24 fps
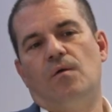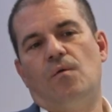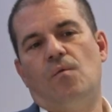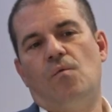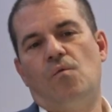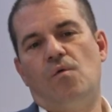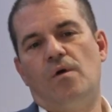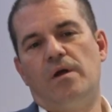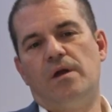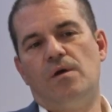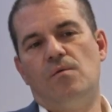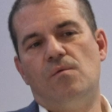
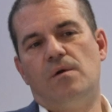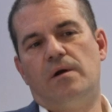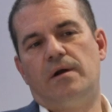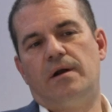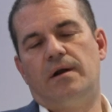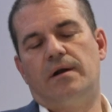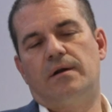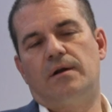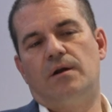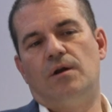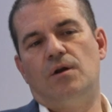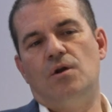we
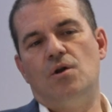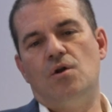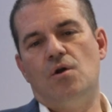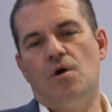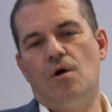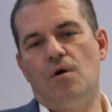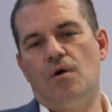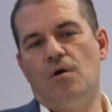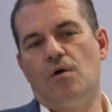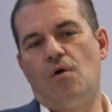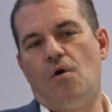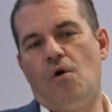were
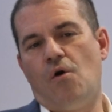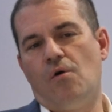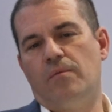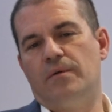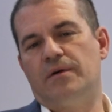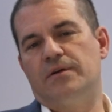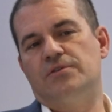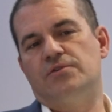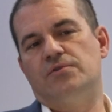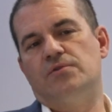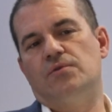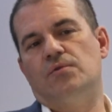long
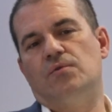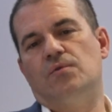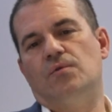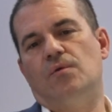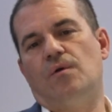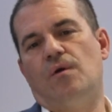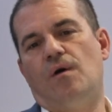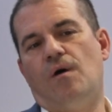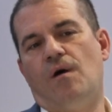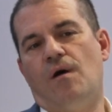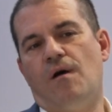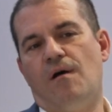overdue
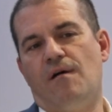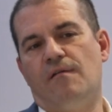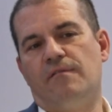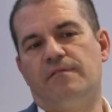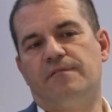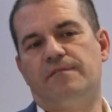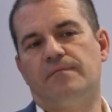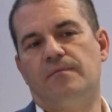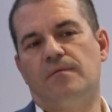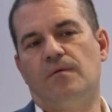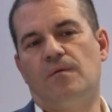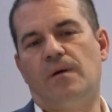
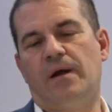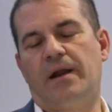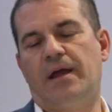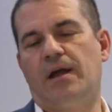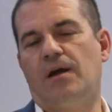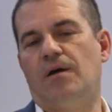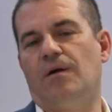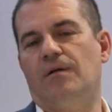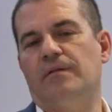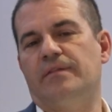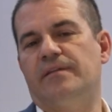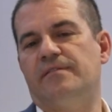of what I
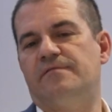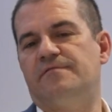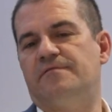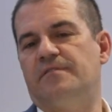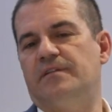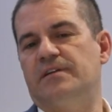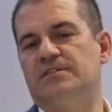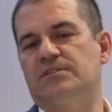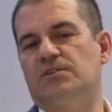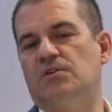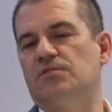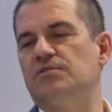call the
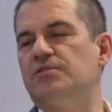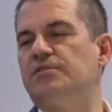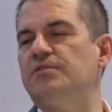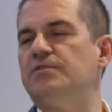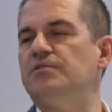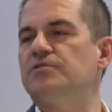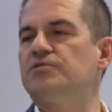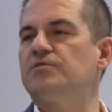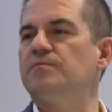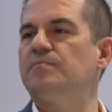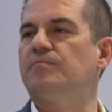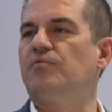first
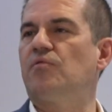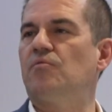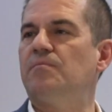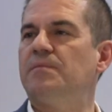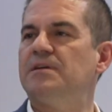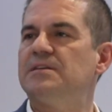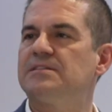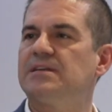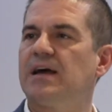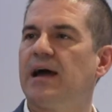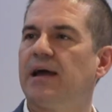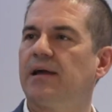continuous
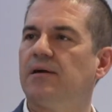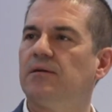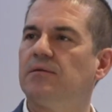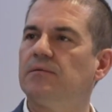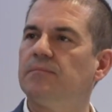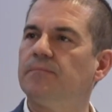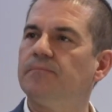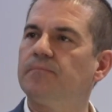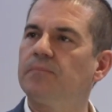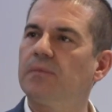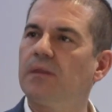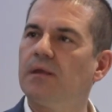improvement cycle,
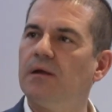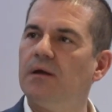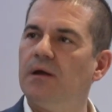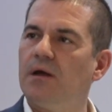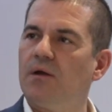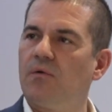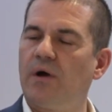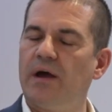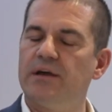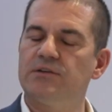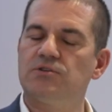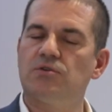
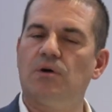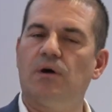right?